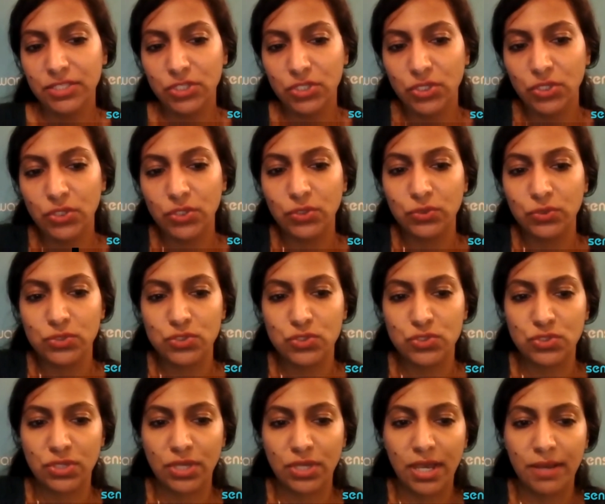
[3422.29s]

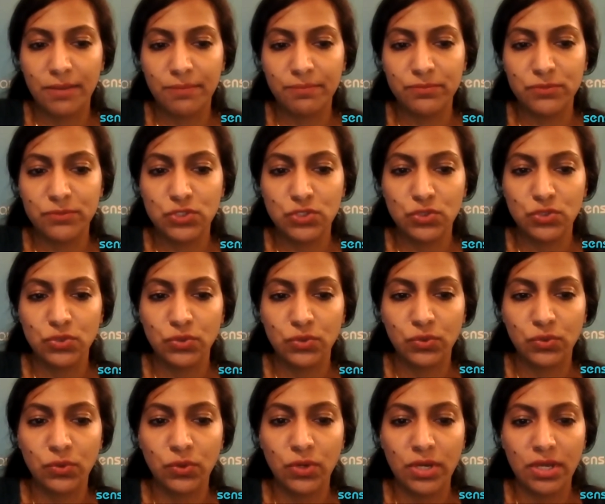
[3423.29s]
used
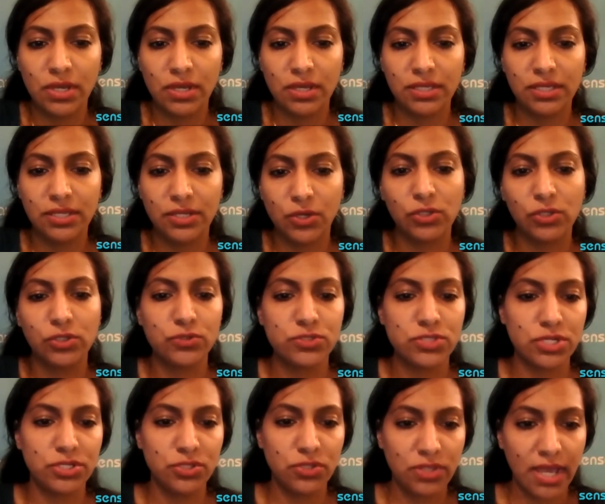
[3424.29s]
to,
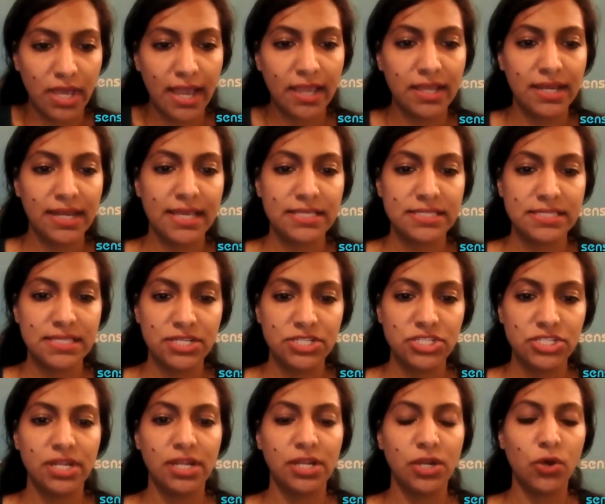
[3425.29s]
closer to the
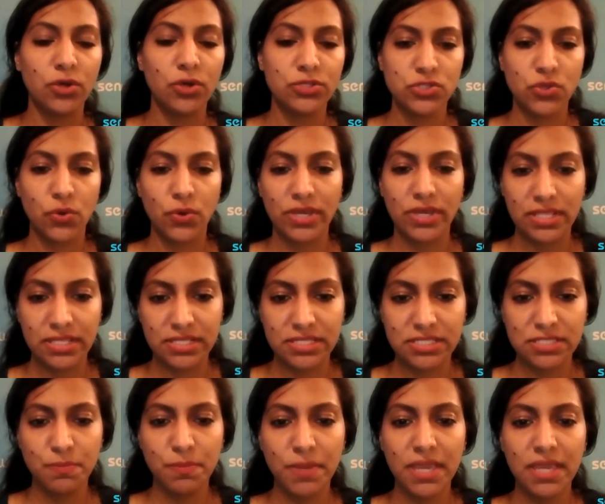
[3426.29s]
ionization, and also in the
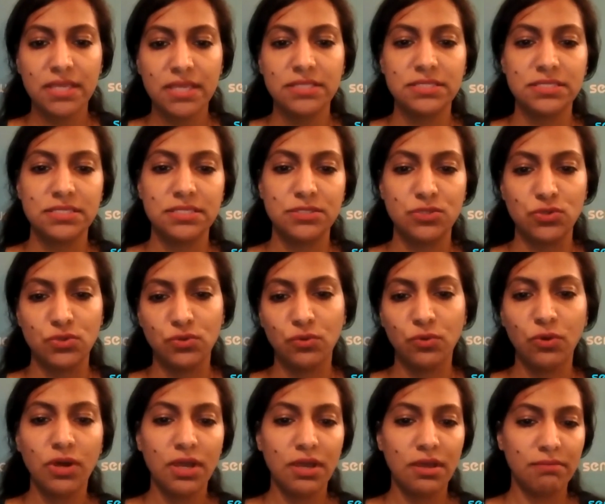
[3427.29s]
space to
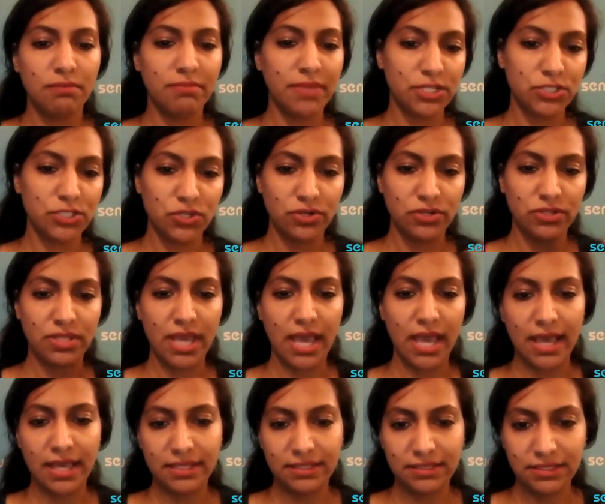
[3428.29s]
make sure
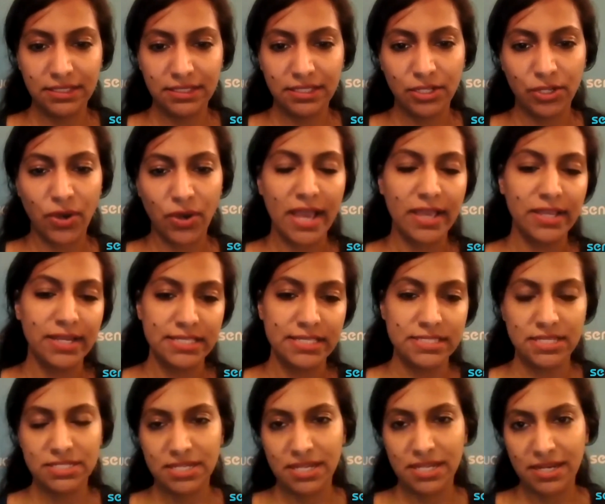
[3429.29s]
that,
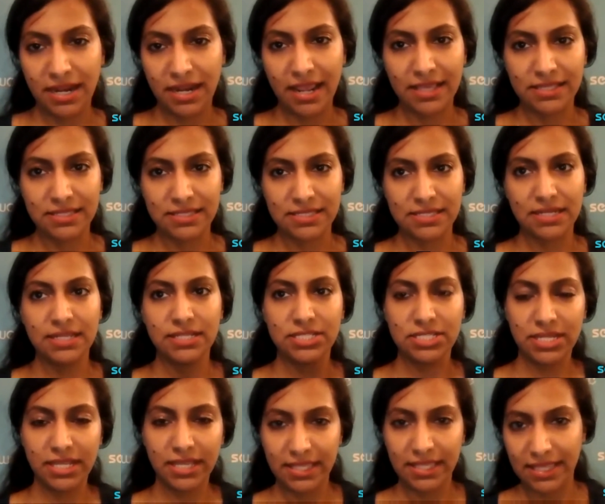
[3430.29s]
ionization is
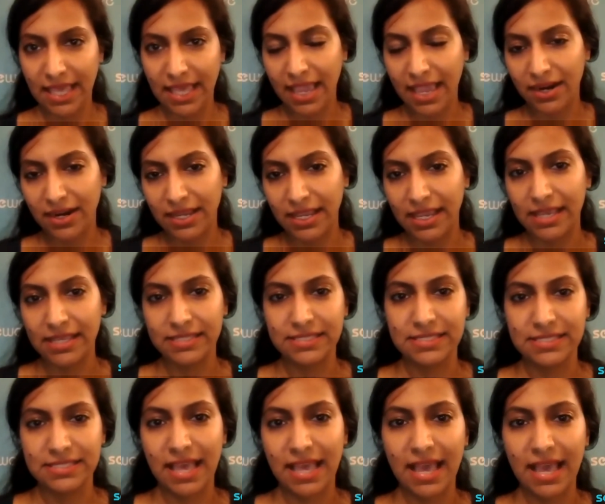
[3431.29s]
reaching the
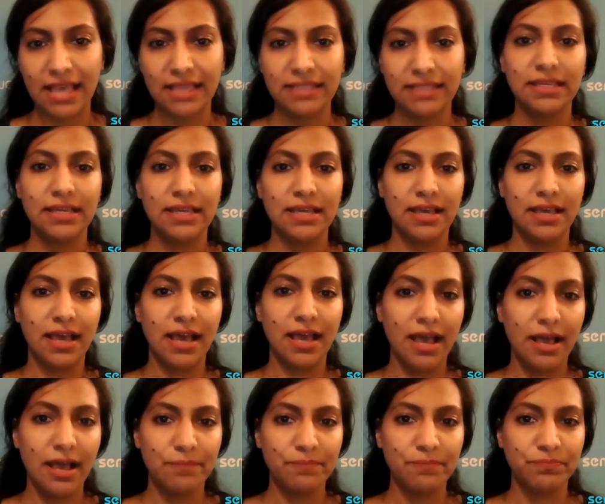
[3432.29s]
areas that
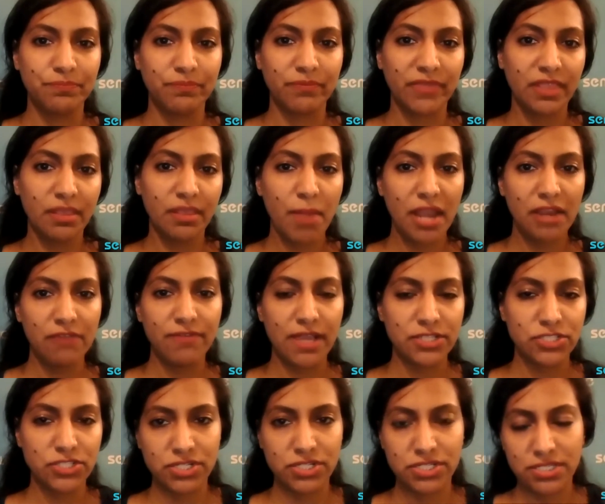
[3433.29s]
the
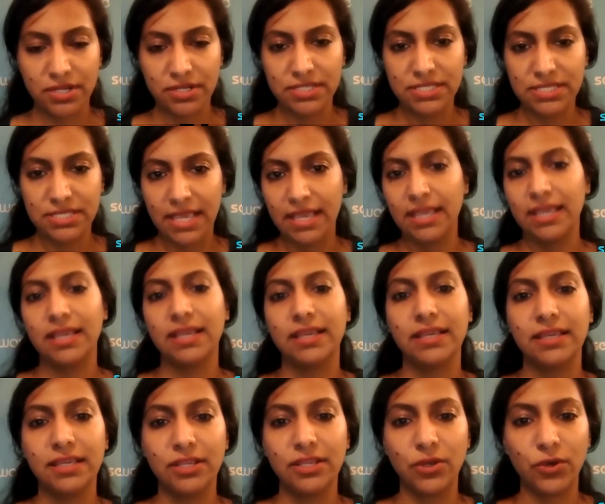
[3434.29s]
manufacturers are saying,
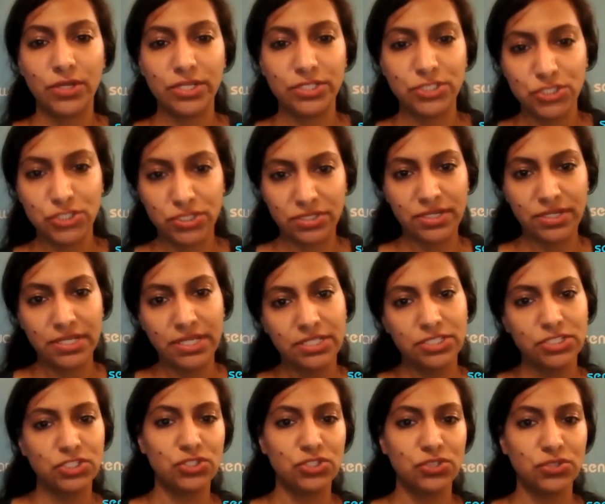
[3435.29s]
it should
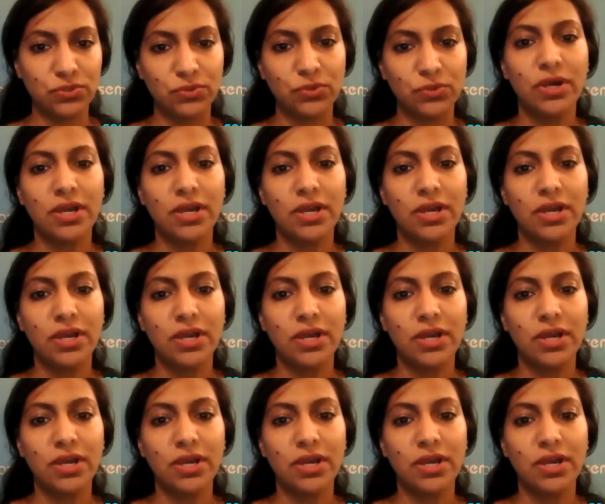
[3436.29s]
reach to